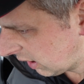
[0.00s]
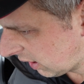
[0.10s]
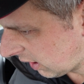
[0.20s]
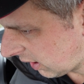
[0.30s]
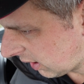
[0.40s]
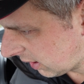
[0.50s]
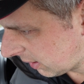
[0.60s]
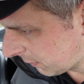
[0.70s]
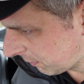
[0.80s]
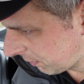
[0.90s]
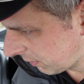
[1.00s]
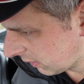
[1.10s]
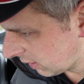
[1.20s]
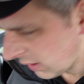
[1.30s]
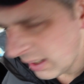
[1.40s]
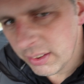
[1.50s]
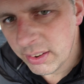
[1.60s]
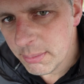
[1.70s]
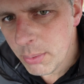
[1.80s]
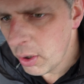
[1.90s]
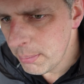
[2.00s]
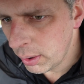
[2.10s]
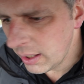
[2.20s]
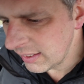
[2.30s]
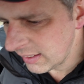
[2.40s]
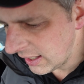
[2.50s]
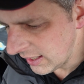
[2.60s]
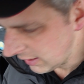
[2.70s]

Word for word: and that's, in my book, that's key.